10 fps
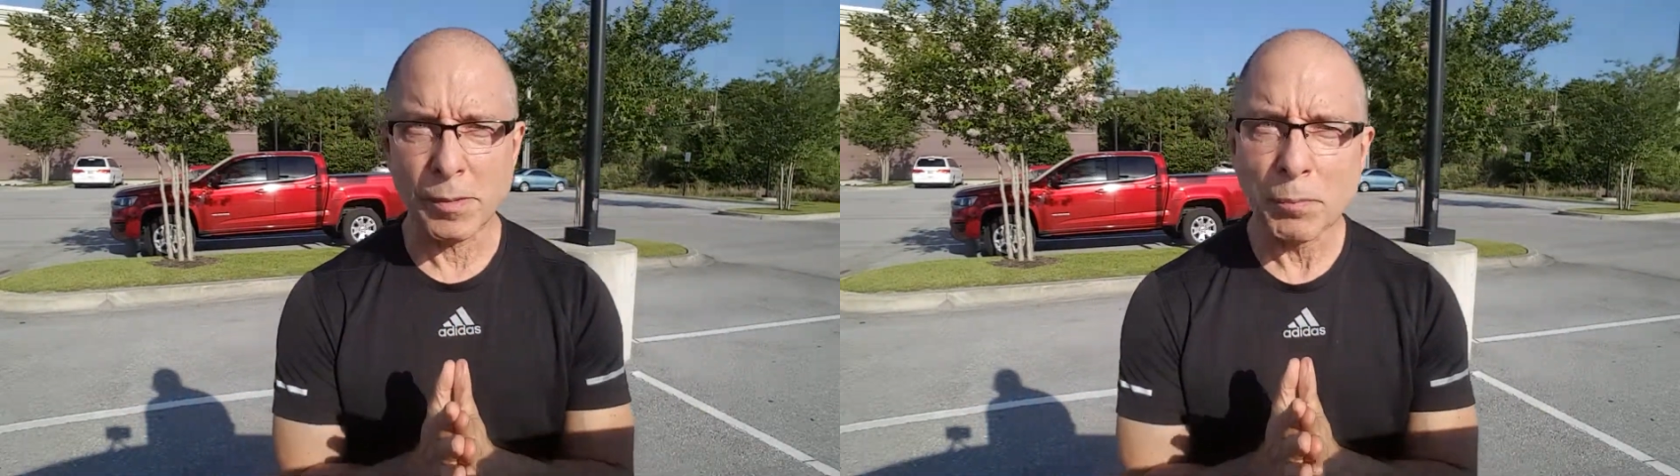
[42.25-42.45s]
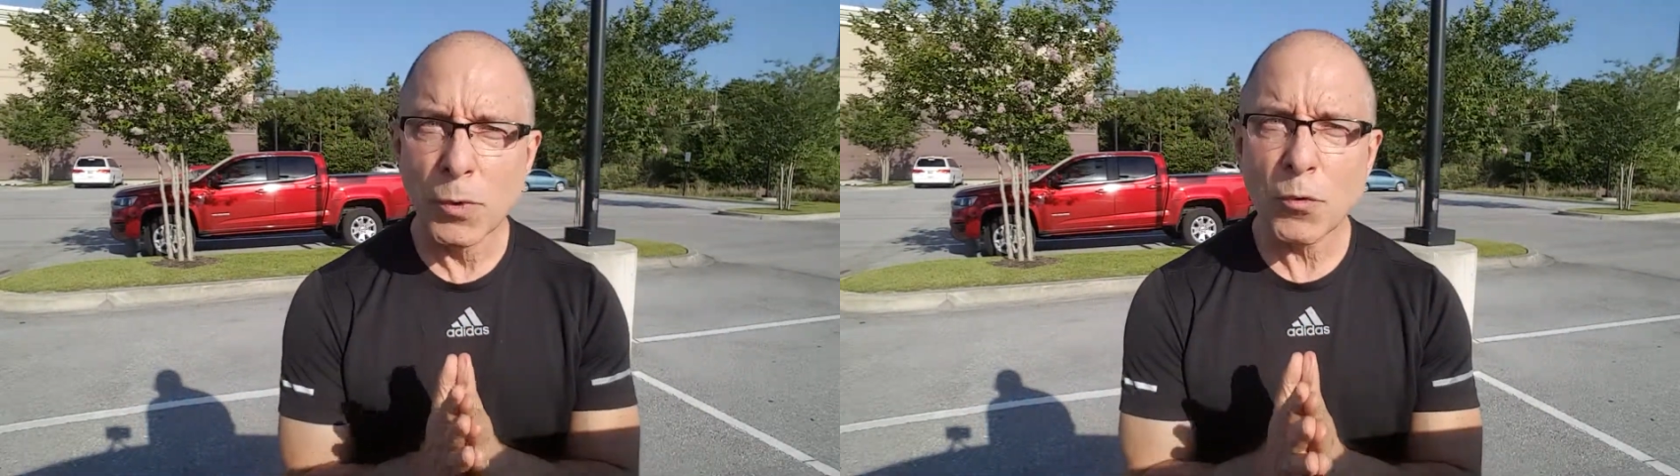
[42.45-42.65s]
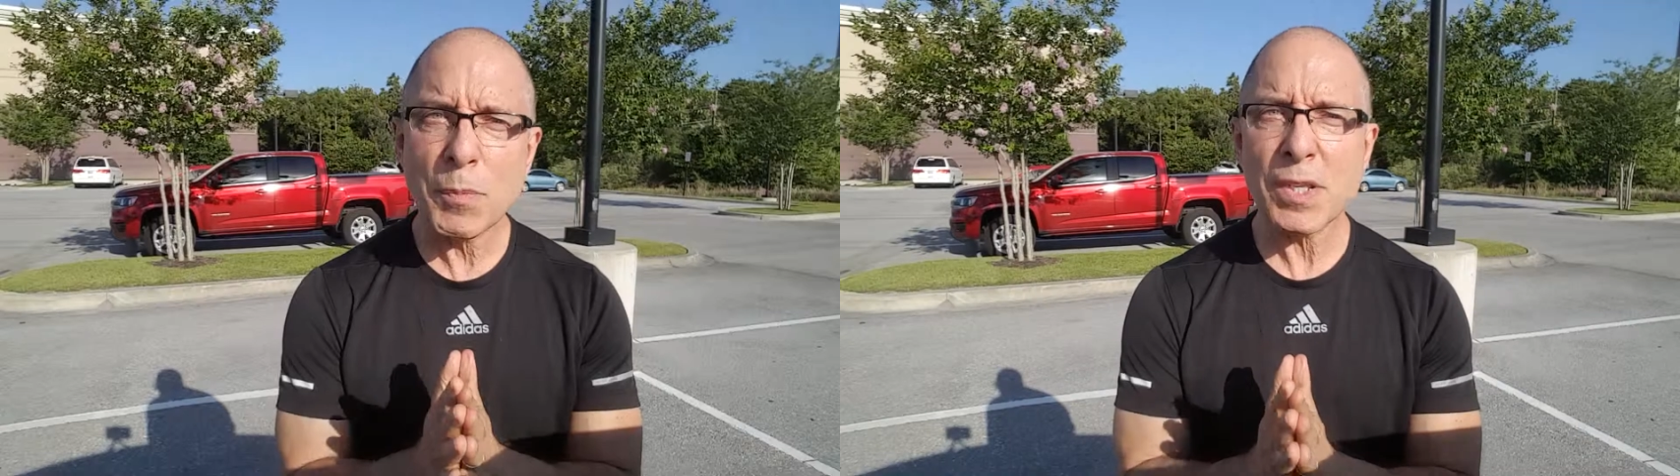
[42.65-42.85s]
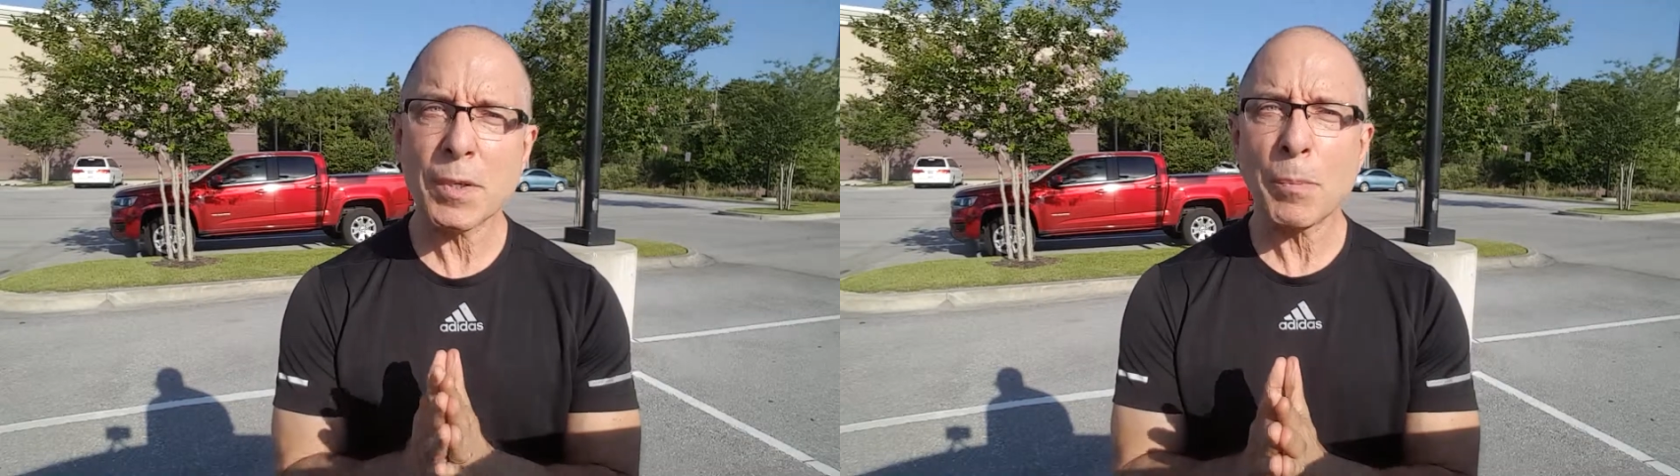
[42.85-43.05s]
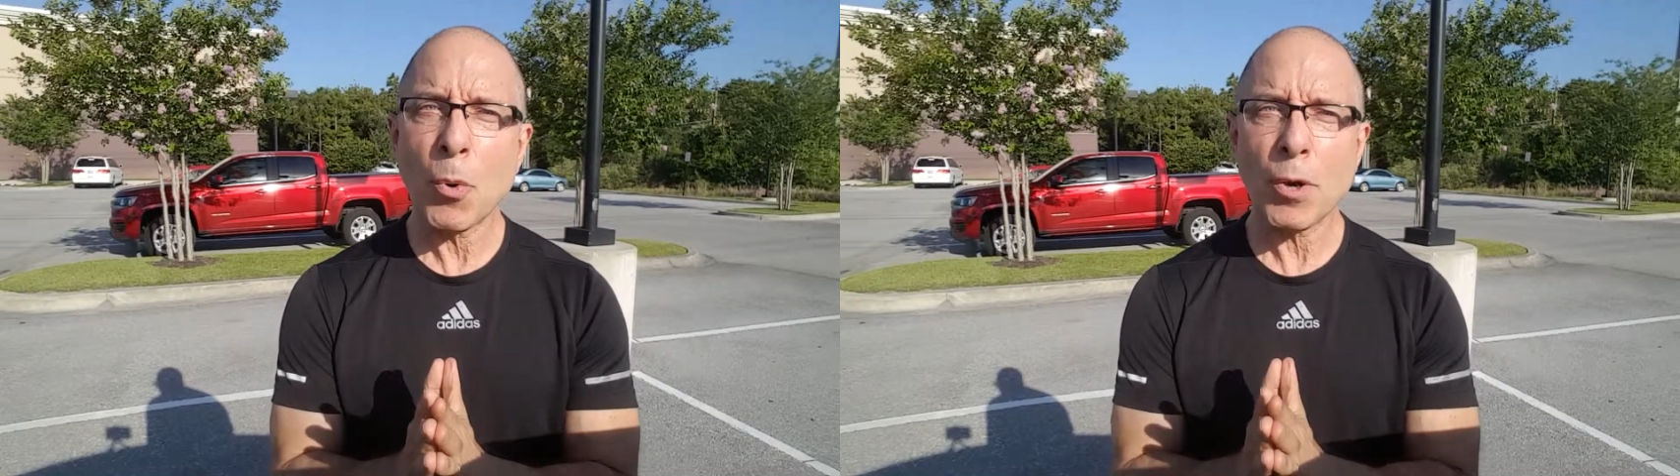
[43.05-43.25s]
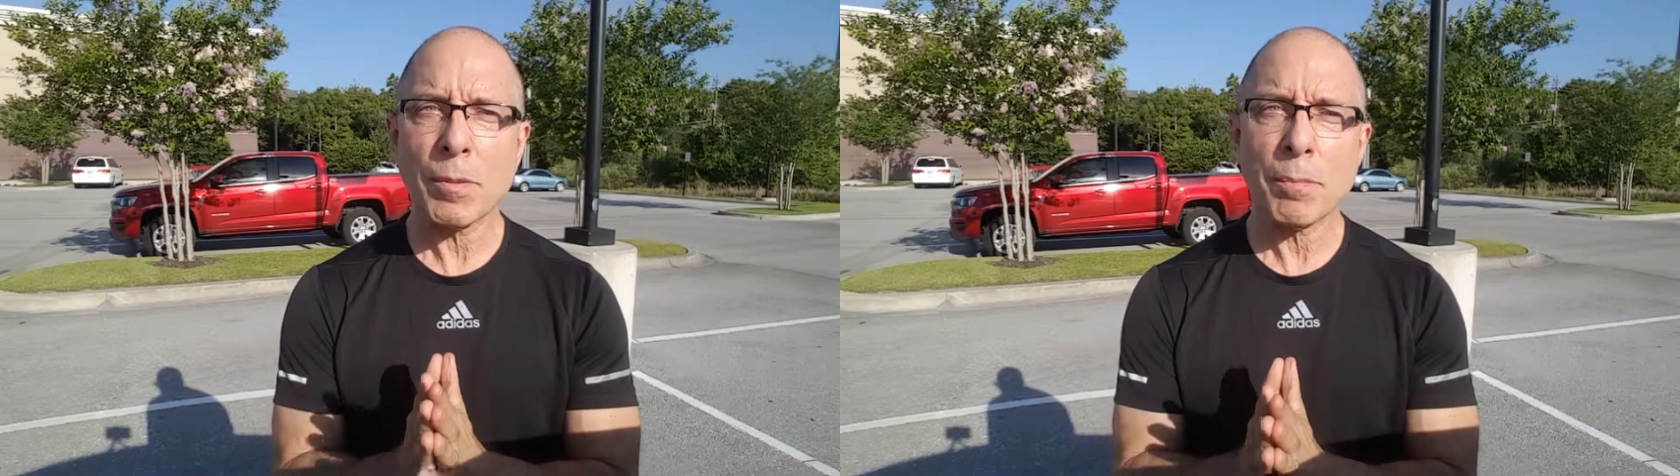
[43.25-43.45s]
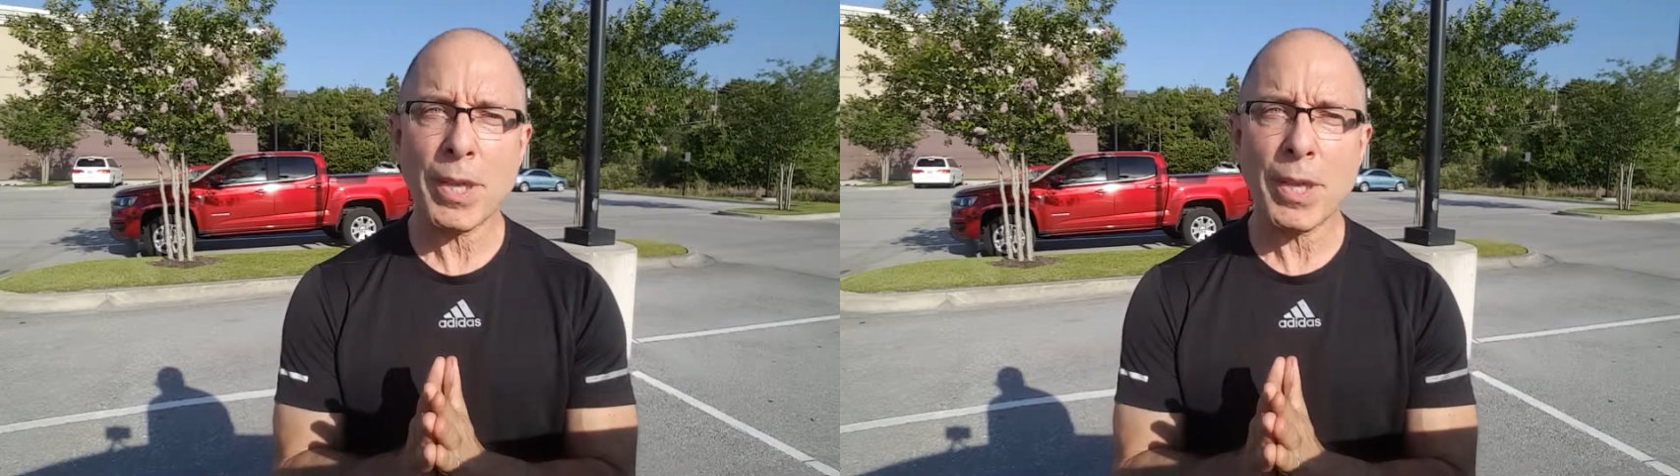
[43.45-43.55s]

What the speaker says: Movement's important